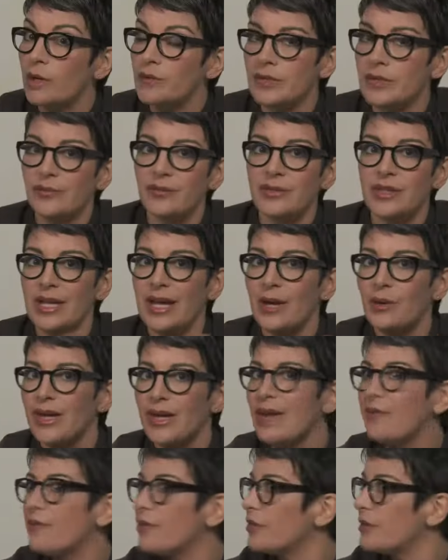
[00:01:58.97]
of sifting out
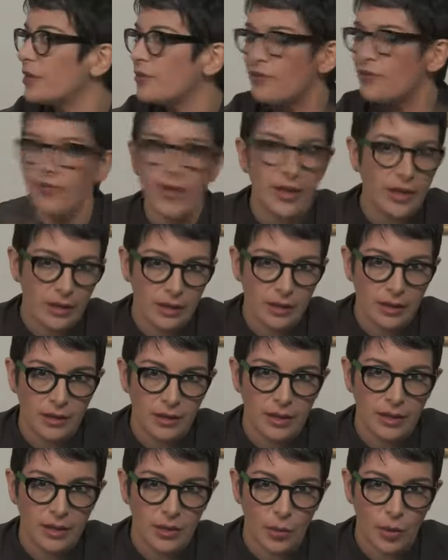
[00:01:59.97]
everything fake
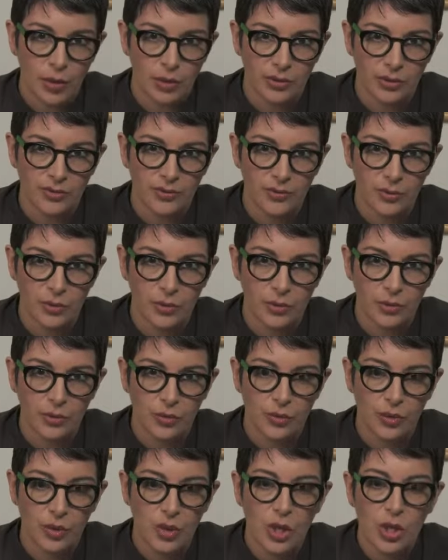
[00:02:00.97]
in the world of food
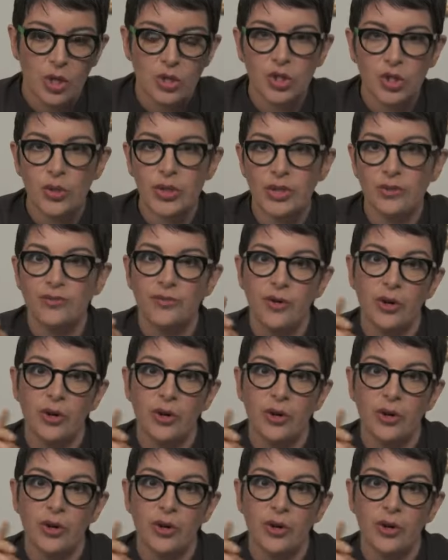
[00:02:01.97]
so you can